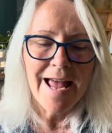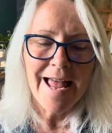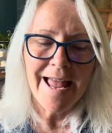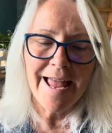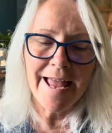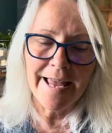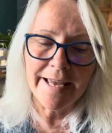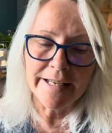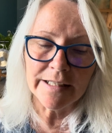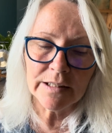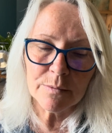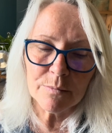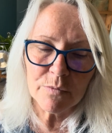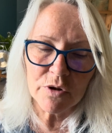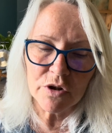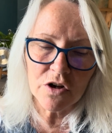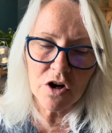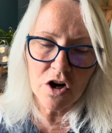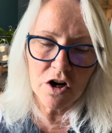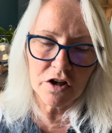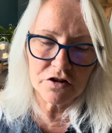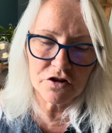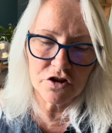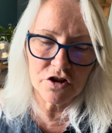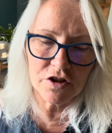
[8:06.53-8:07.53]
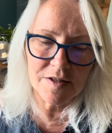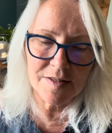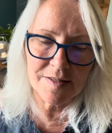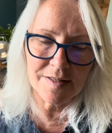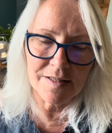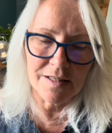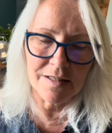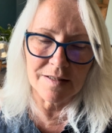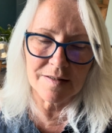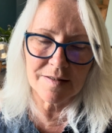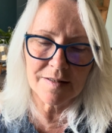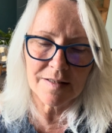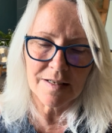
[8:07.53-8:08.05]
animal
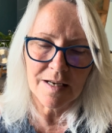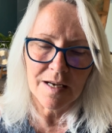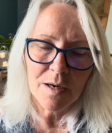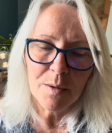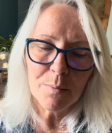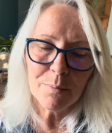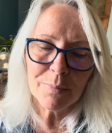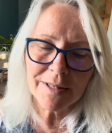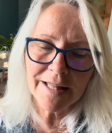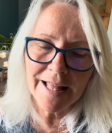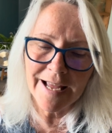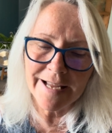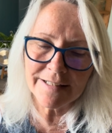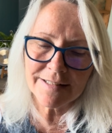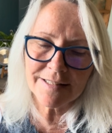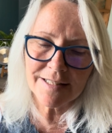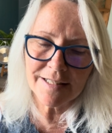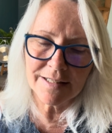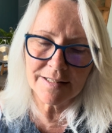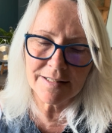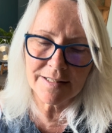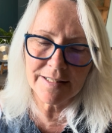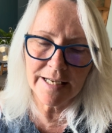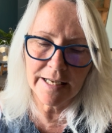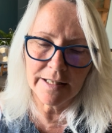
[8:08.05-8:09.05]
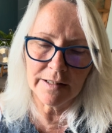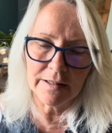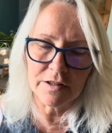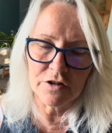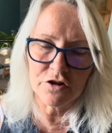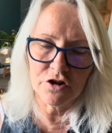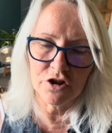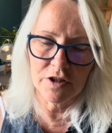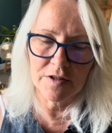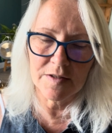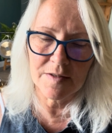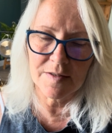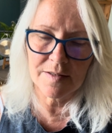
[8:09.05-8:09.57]
consciousness, plant
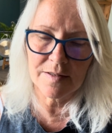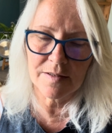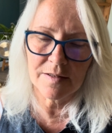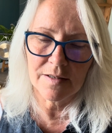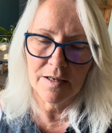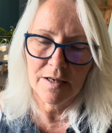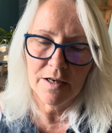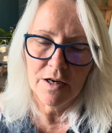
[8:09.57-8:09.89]
intelligence,